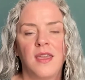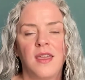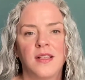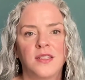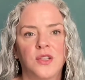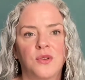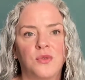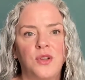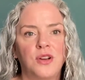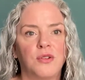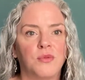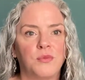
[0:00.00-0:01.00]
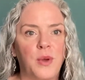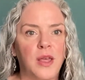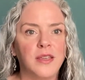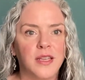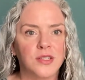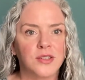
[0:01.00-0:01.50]
So,
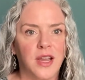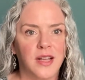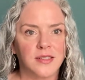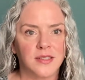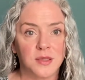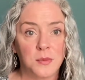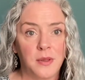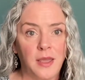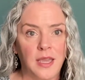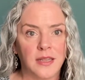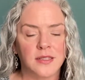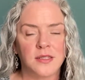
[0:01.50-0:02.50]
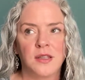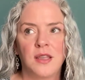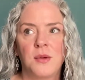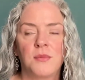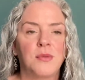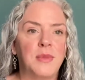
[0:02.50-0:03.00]
polyester has its place,
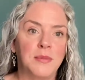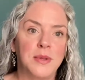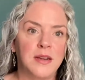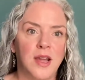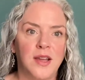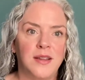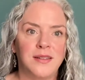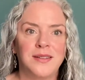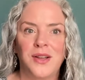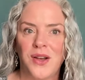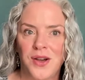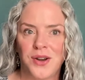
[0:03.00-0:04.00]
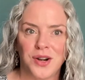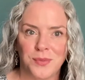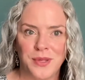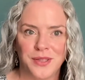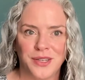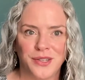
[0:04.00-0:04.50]
but maybe not on our
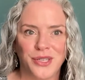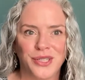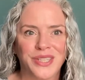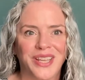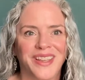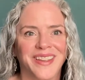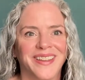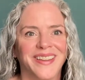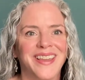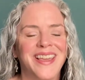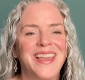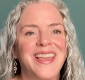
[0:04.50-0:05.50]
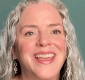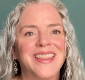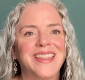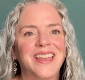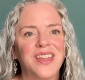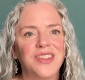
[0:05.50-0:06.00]
pillows.
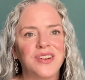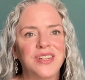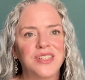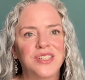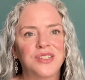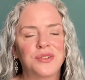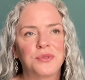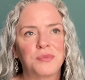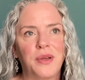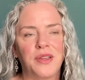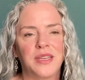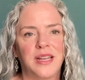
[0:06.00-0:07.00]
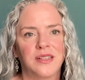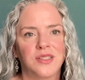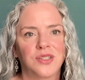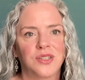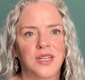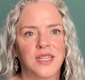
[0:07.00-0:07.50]
The other issue with
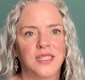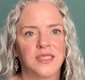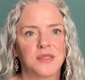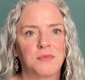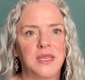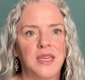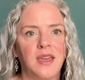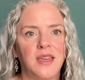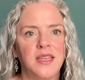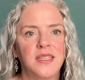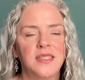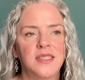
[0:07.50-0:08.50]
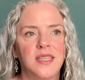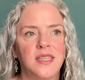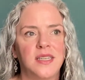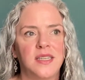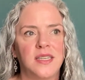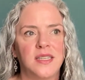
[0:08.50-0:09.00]
polyester is because
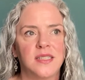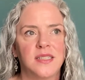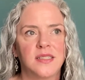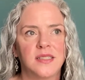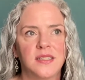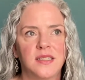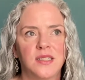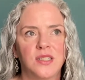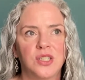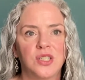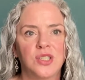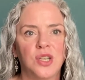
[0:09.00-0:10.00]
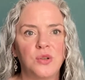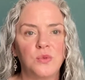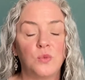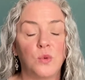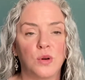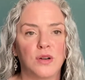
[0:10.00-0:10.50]
it is so
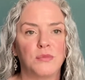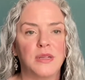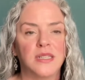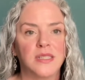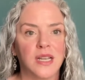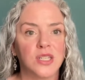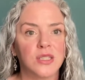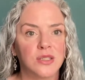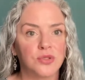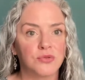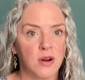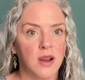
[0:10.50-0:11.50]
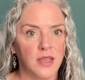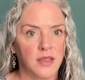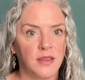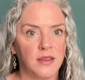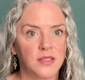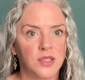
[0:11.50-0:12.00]
warm, it's actually
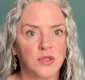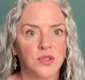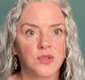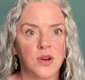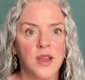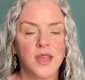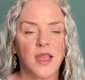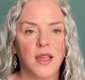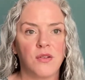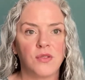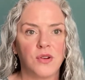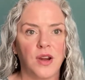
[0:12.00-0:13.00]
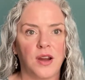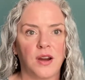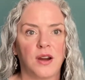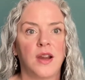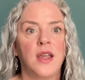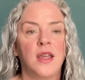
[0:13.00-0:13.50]
drying. So it's drying out your
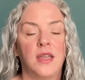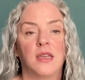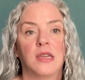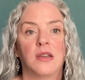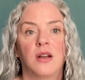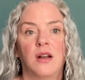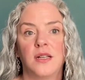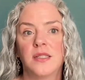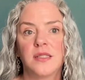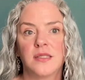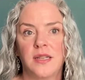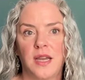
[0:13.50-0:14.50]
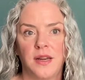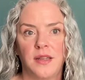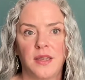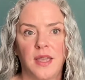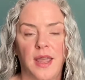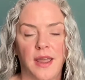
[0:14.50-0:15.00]
hair. It can cause
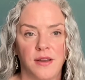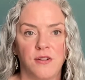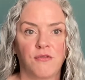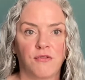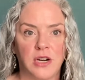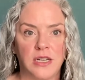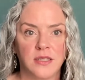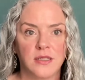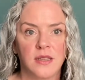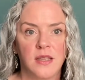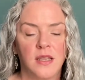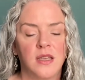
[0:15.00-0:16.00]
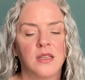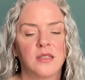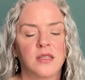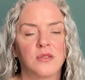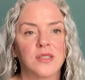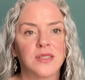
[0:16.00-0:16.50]
static and frizz.
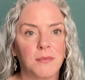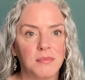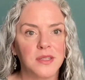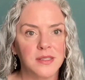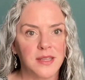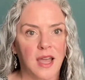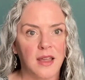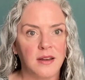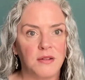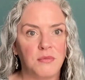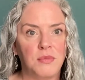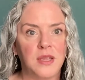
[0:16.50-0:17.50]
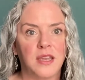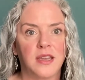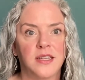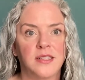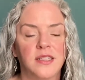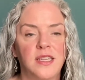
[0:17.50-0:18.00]
So skip the satin,
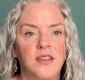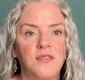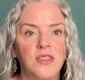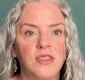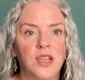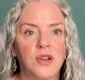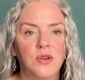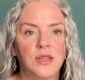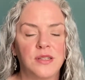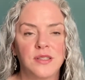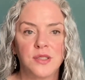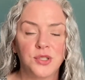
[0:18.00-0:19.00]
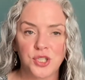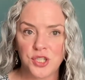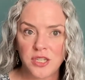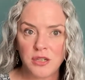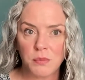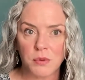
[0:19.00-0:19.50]
because even though it is
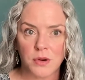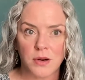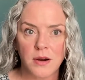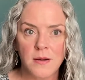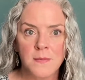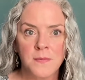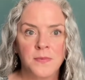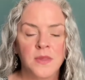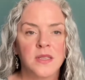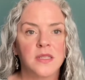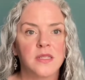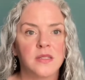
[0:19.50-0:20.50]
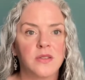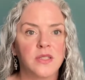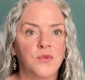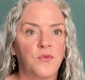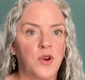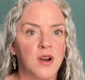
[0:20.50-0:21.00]
cheaper, silk is
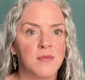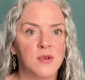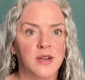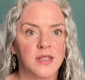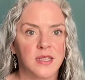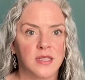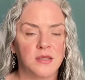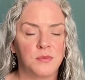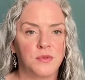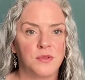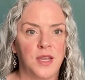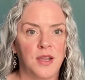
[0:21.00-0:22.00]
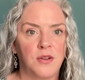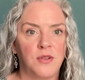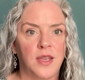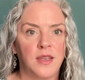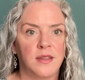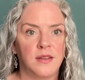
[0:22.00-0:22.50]
far more accessible now,
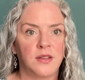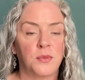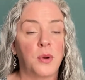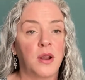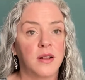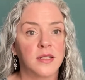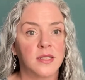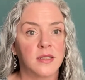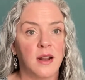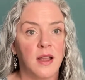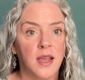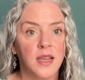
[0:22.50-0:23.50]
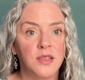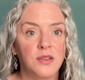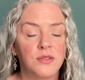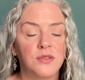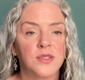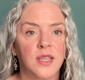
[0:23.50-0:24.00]
and the products that I
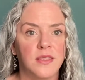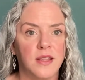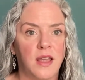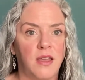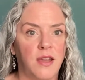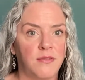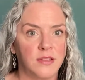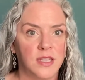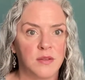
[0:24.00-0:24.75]
use and that I have linked